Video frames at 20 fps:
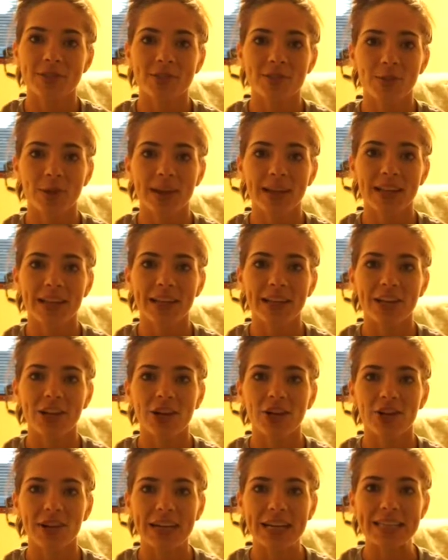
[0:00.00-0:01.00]
sweating like
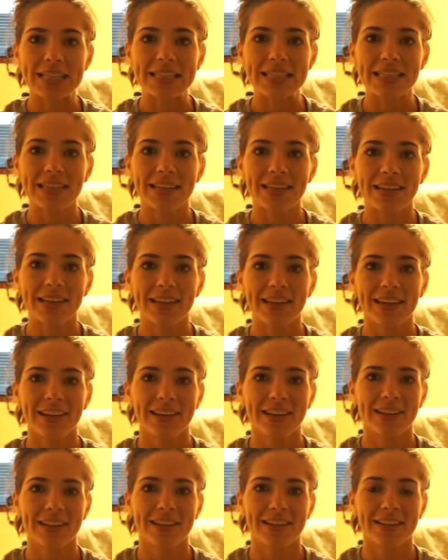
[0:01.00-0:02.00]
crazy,
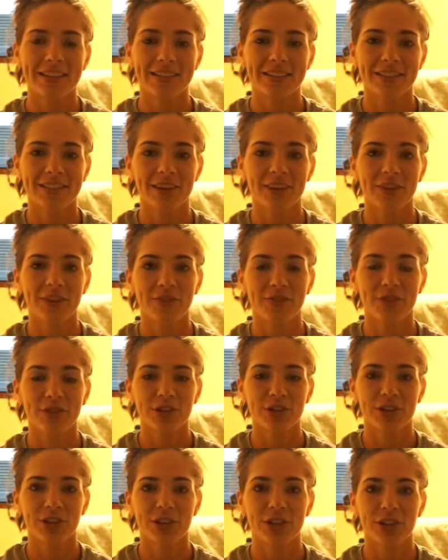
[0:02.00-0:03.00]
and got a
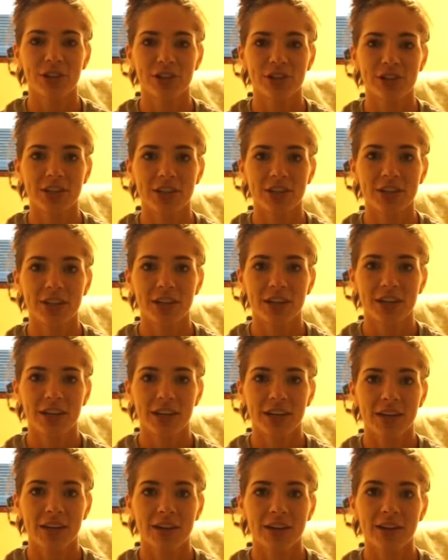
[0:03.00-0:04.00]
really good
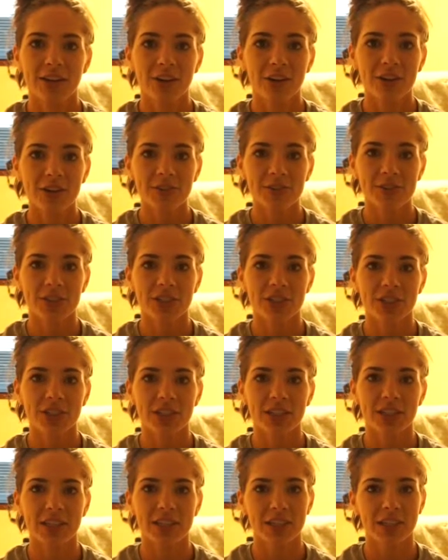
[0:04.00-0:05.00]
cardio session
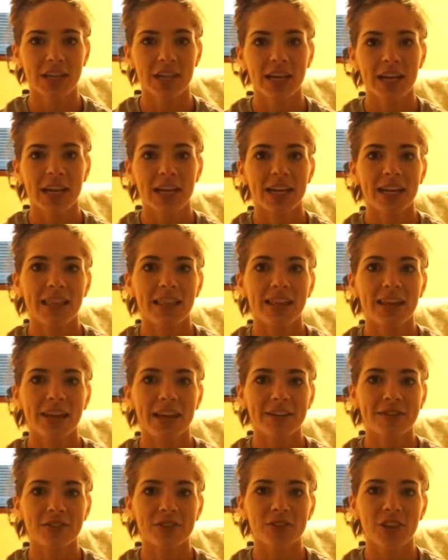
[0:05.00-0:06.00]
in. And then
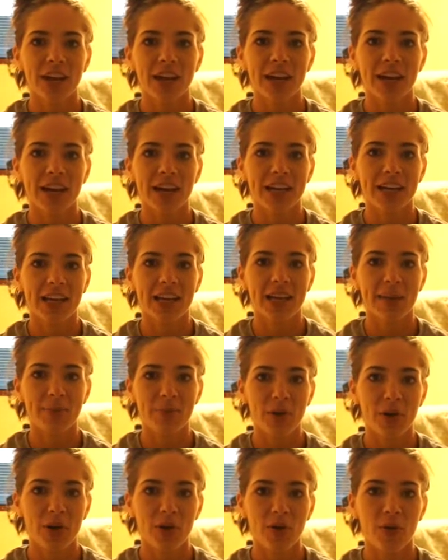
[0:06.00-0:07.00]
after that I came
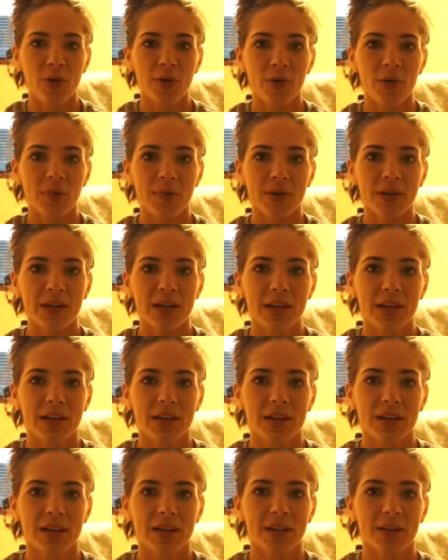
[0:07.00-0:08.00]
home.
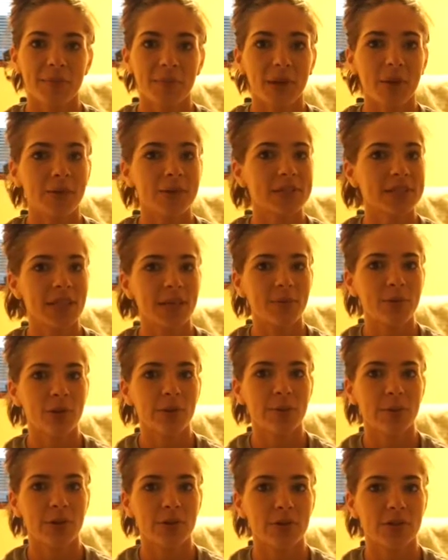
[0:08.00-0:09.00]
I wasn't able to
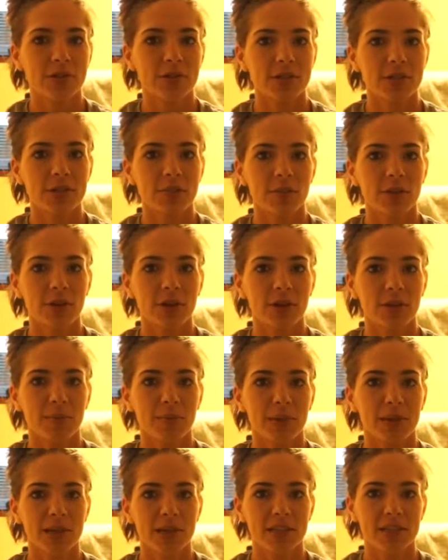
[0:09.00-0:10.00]
pose this morning
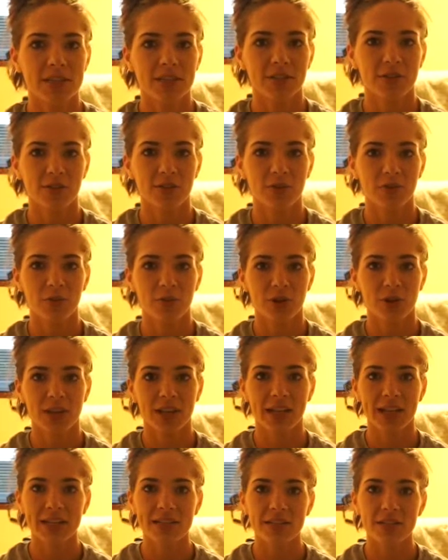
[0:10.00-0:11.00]
because there were
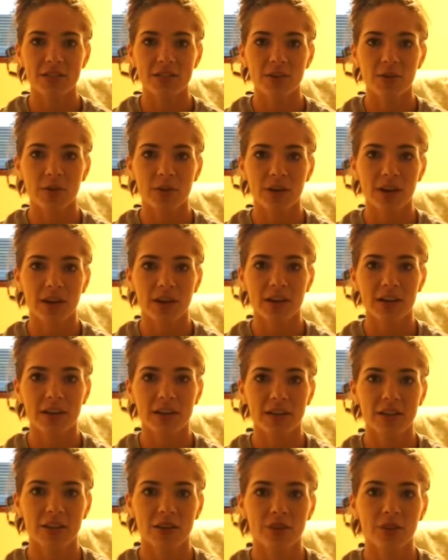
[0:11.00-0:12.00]
classes going on
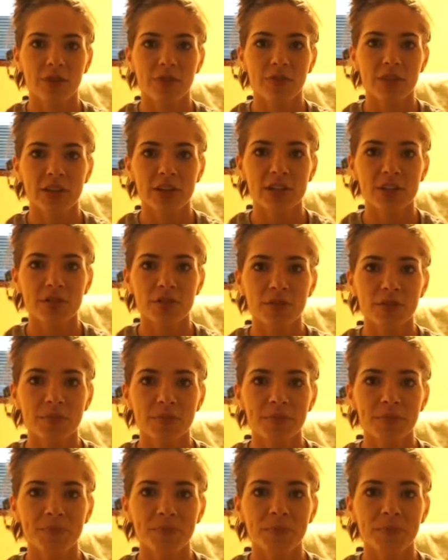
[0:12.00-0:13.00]
in the group fitness room.